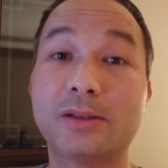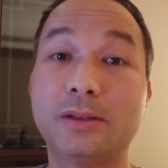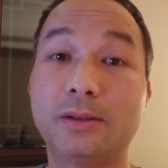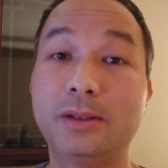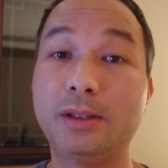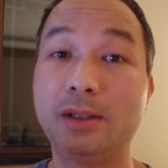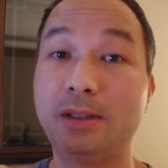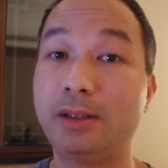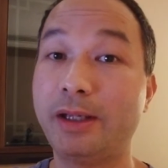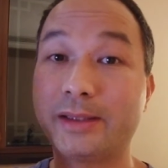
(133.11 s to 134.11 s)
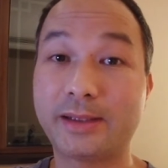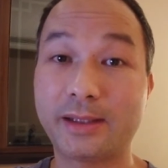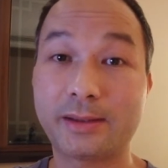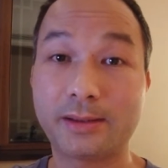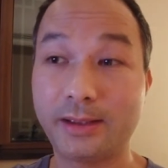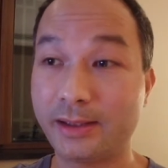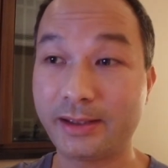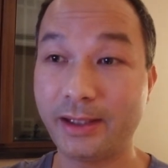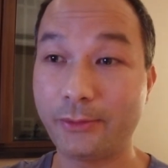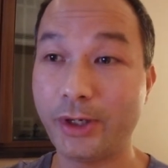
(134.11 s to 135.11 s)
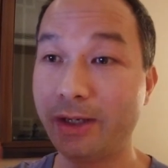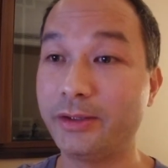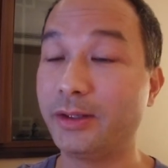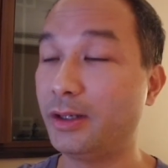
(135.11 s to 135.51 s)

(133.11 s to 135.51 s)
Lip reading: So let's get right